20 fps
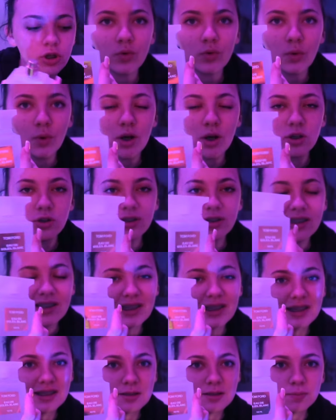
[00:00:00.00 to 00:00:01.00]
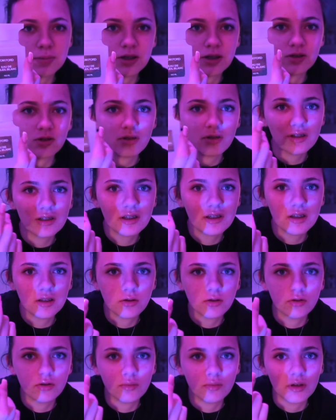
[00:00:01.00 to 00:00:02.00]
So I use it the least, because honestly I
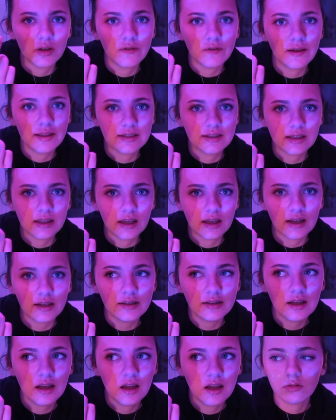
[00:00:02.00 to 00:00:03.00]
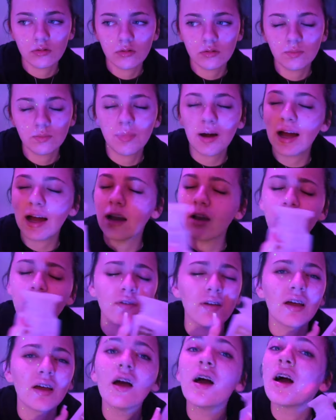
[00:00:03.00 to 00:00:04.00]
don't do many fancy things, but I
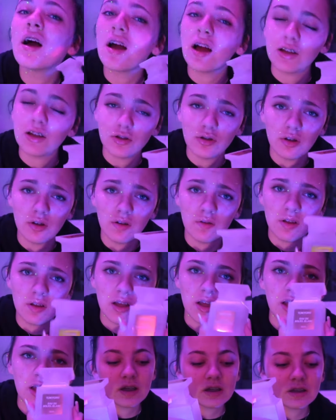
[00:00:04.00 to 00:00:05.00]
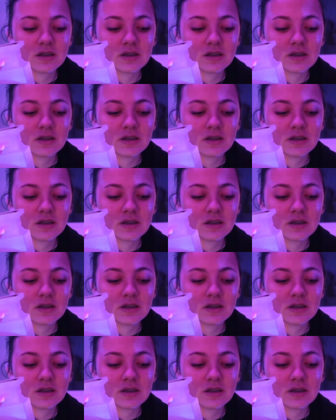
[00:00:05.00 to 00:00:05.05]
love it. I do love it.